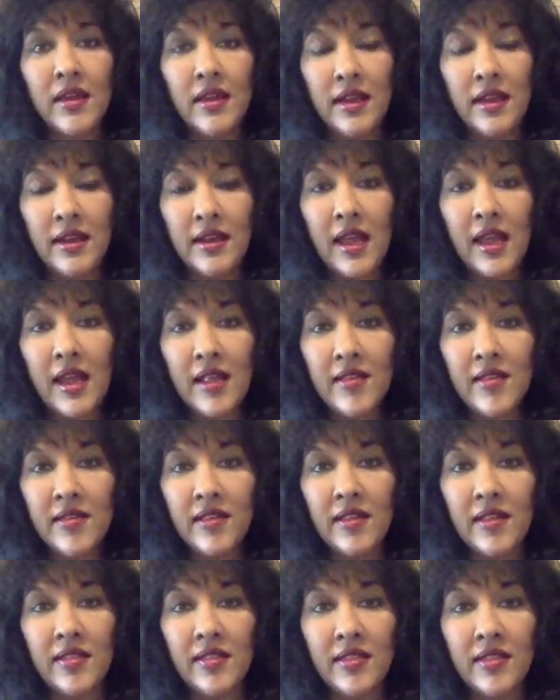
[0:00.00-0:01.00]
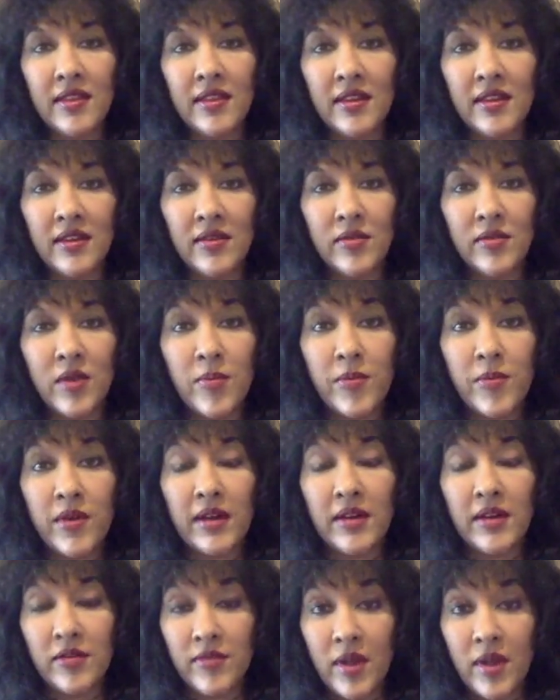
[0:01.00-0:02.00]
indicates, that the
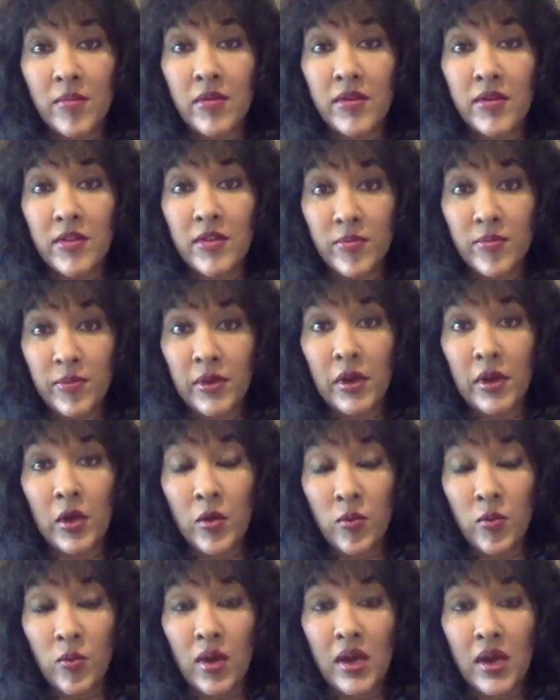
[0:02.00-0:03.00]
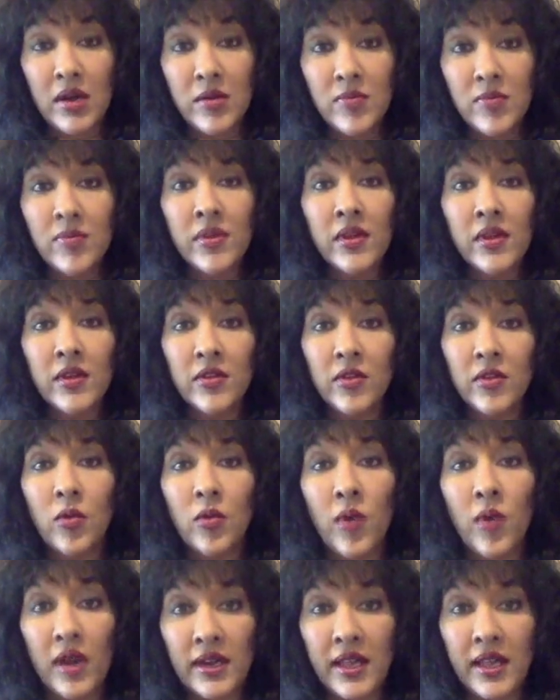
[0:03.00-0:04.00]
reproductive number is below 1. So
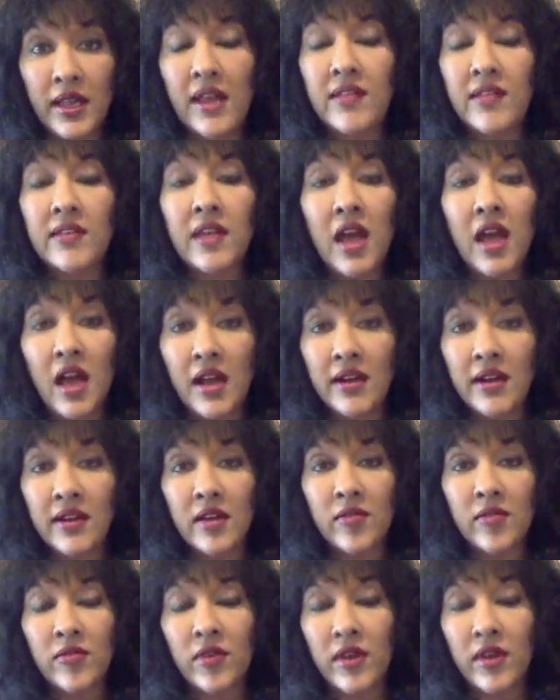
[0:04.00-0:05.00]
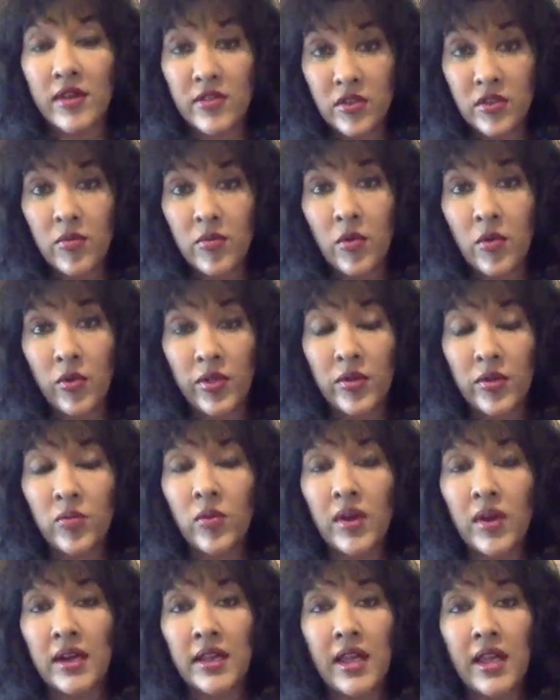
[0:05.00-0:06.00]
one case can't give rise to more than
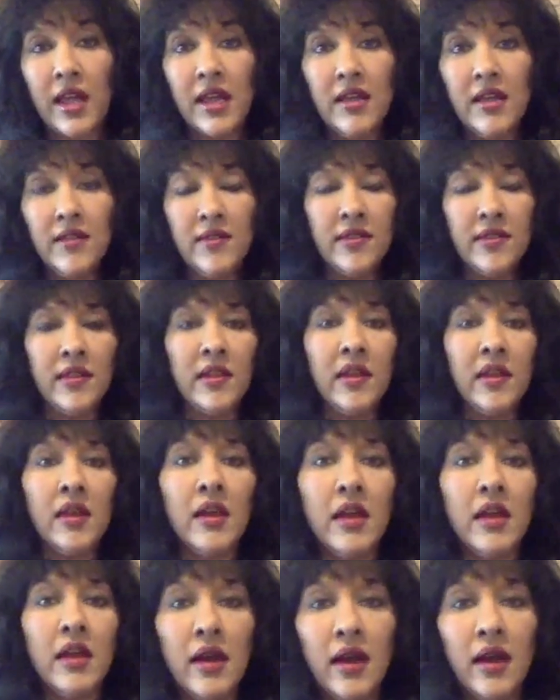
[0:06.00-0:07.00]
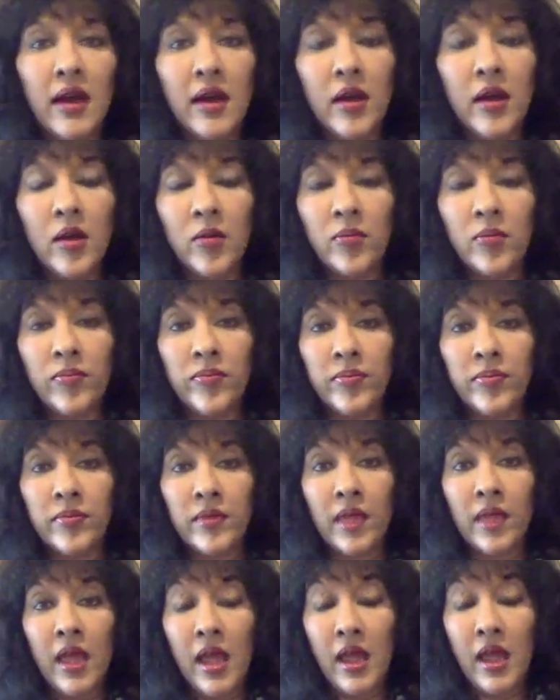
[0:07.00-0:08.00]
one case. And
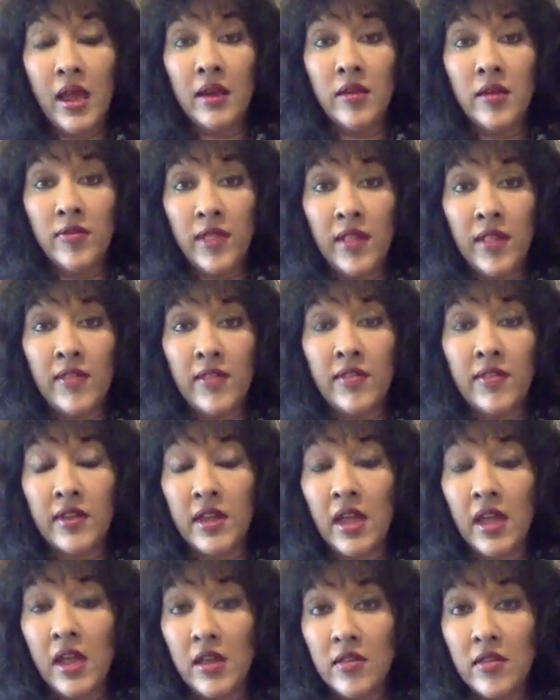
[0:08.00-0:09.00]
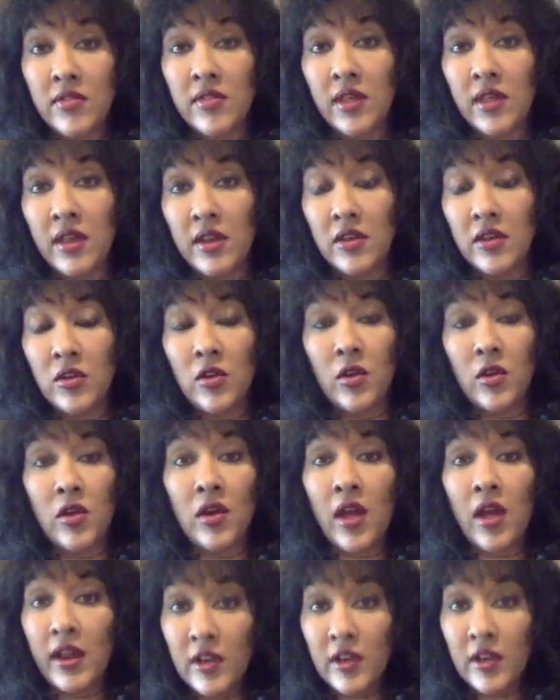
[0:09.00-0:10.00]
if that's the case, then, you know,
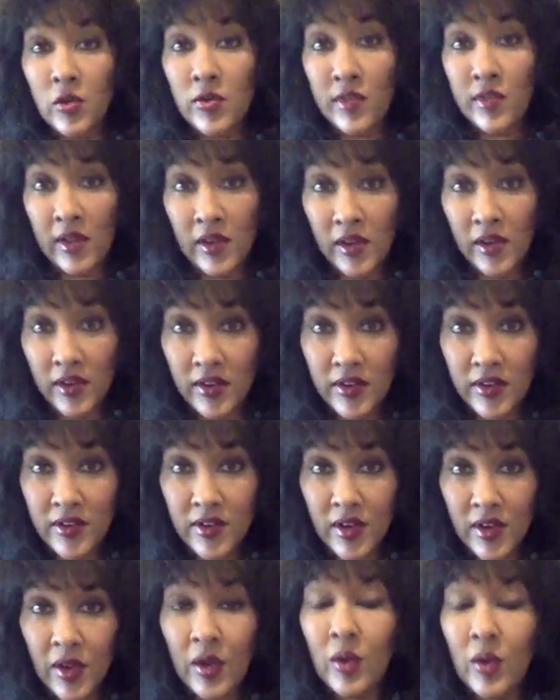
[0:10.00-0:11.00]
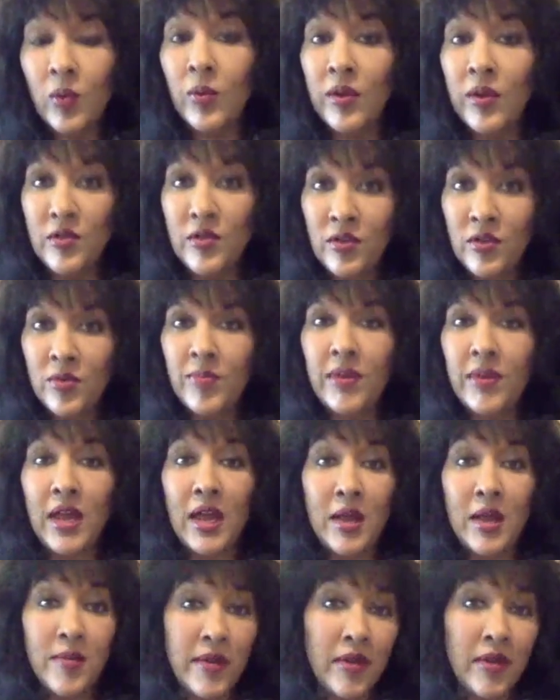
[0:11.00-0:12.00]
like New Zealand, we should be
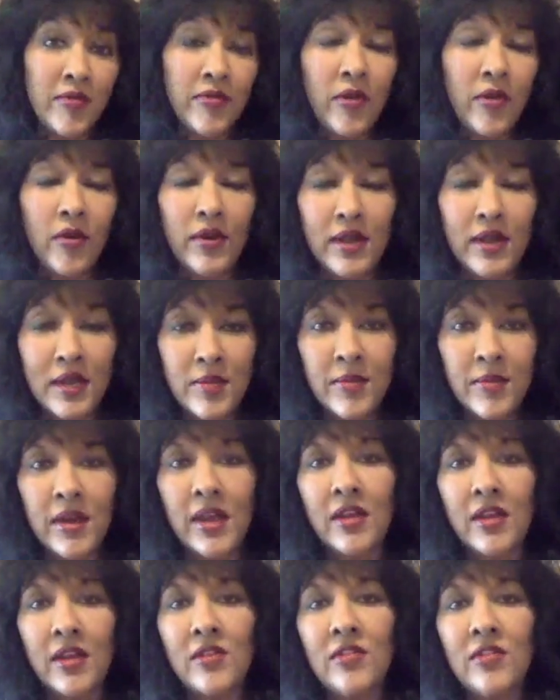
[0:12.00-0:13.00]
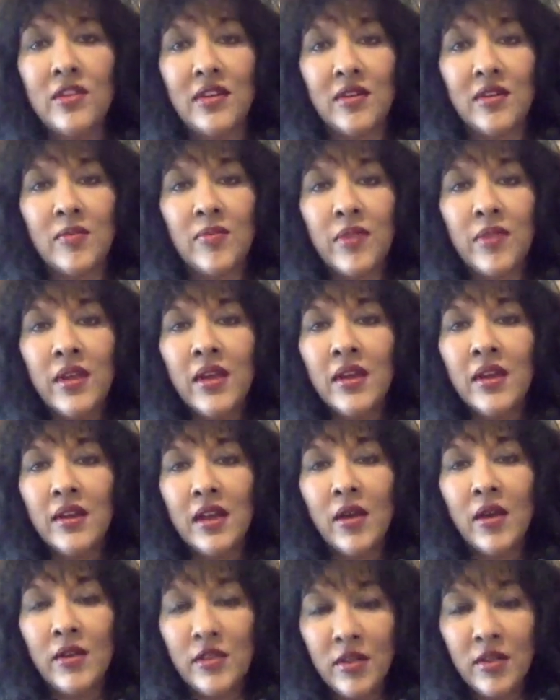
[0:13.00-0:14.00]
aiming for elimination.
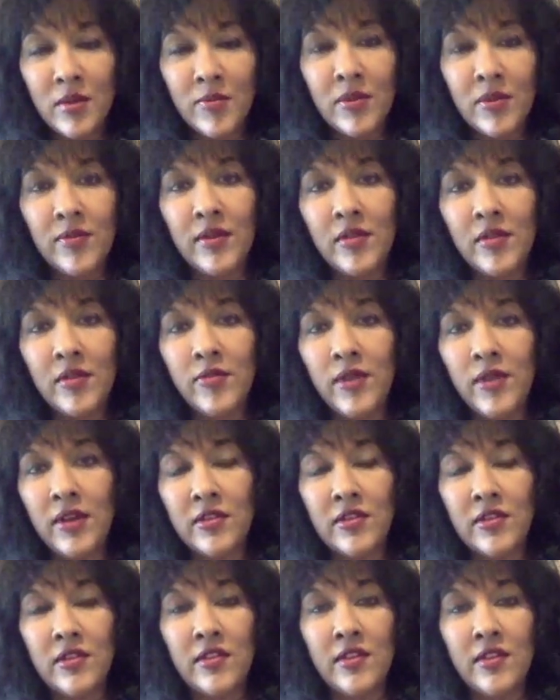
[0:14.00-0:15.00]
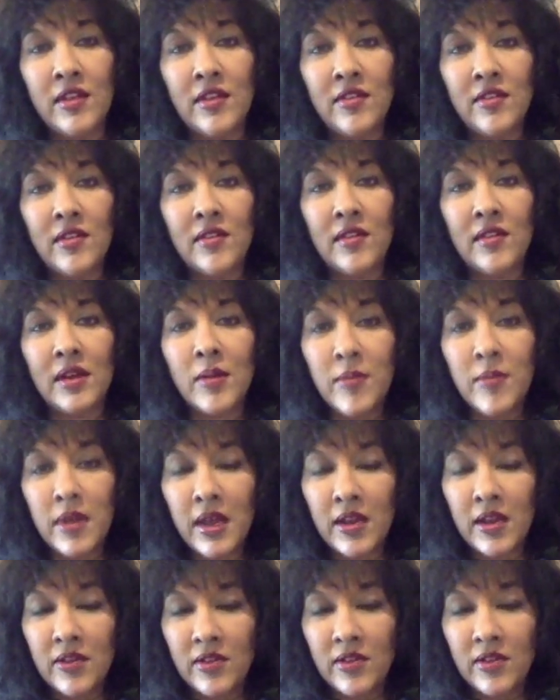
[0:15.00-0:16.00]
Now, in terms of infectious diseases,
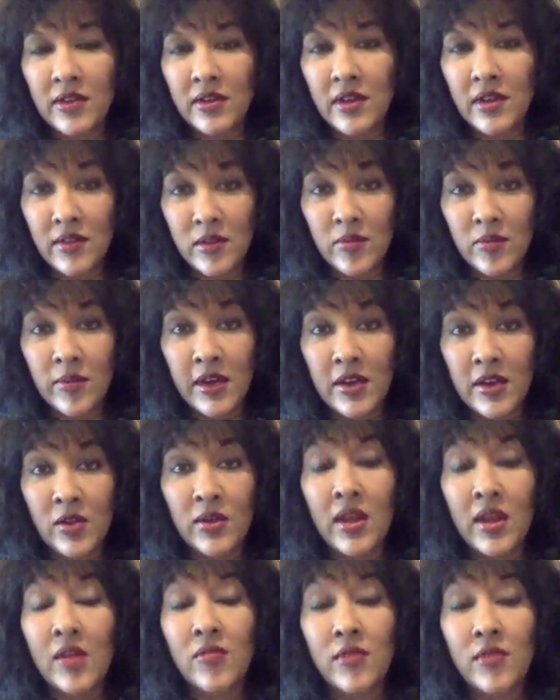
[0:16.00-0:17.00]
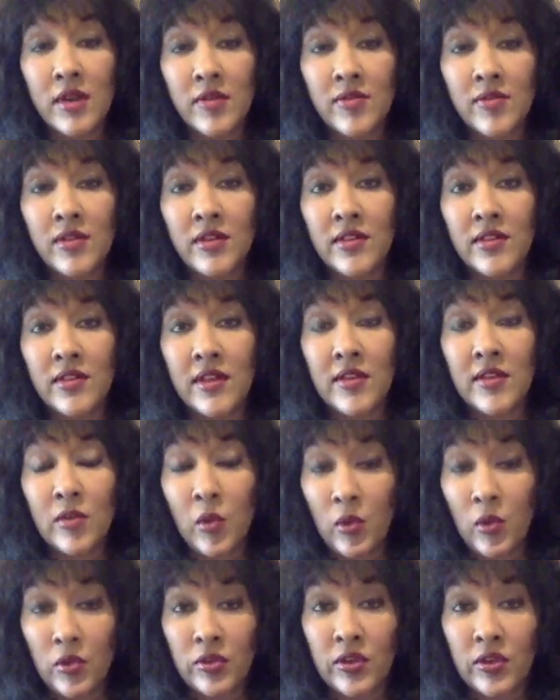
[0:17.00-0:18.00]
elimination doesn't mean you get rid of the disease
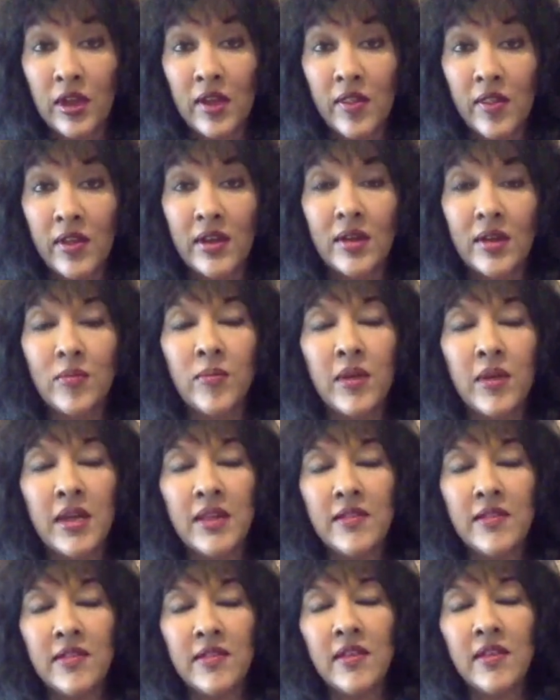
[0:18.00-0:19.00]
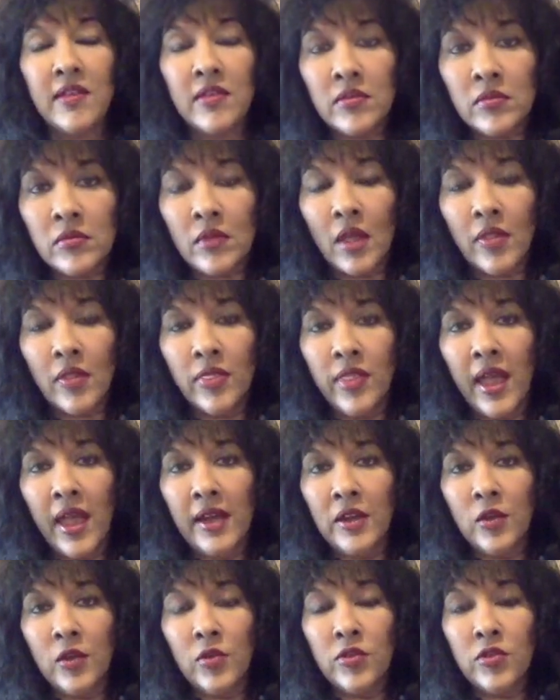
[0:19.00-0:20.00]
altogether. It means
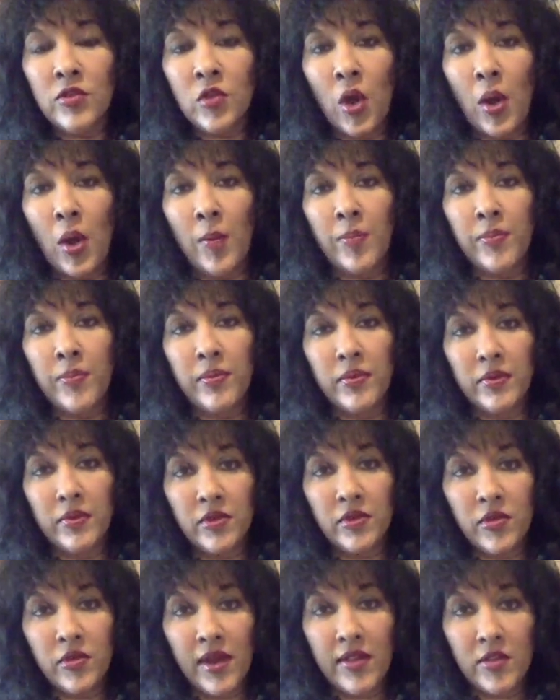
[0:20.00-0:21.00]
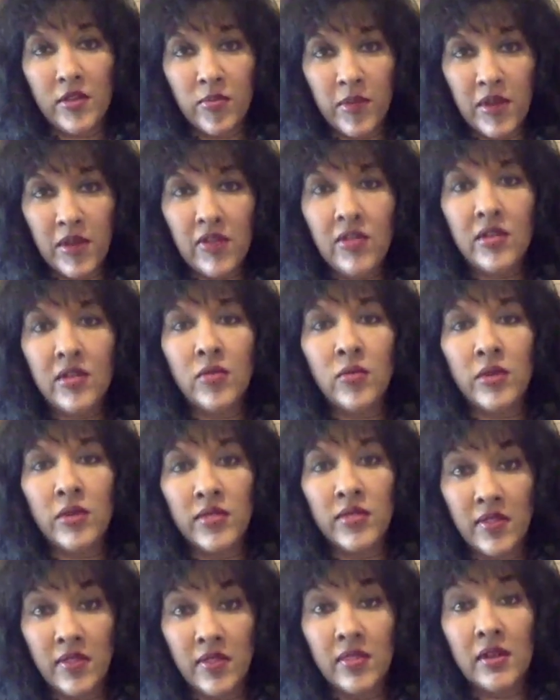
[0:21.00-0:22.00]
that you stop transmission
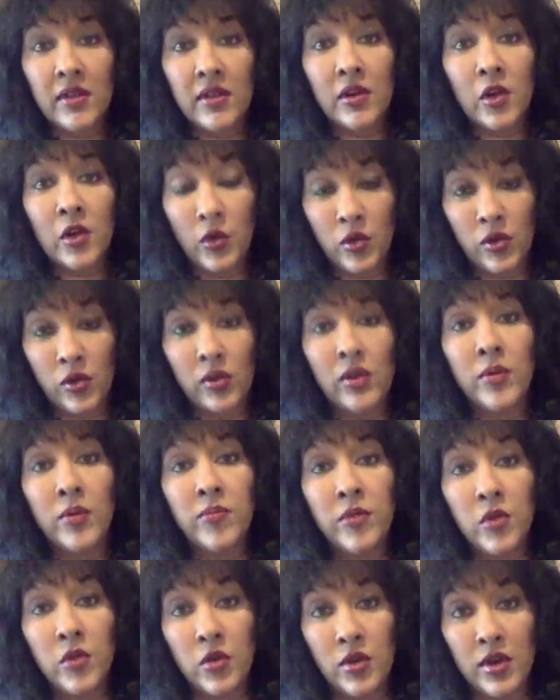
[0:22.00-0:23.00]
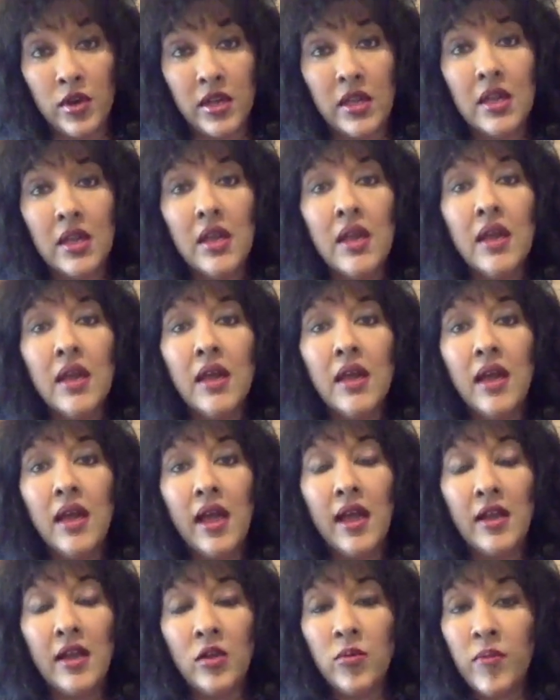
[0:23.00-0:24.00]
within the local community,
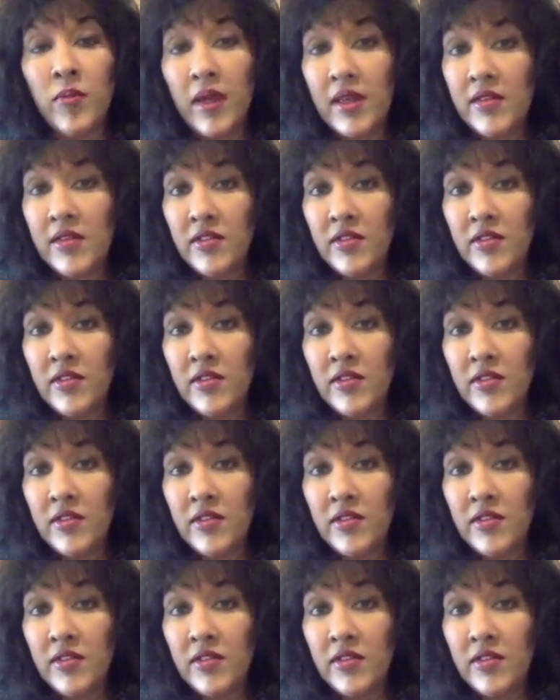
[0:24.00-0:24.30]
and you may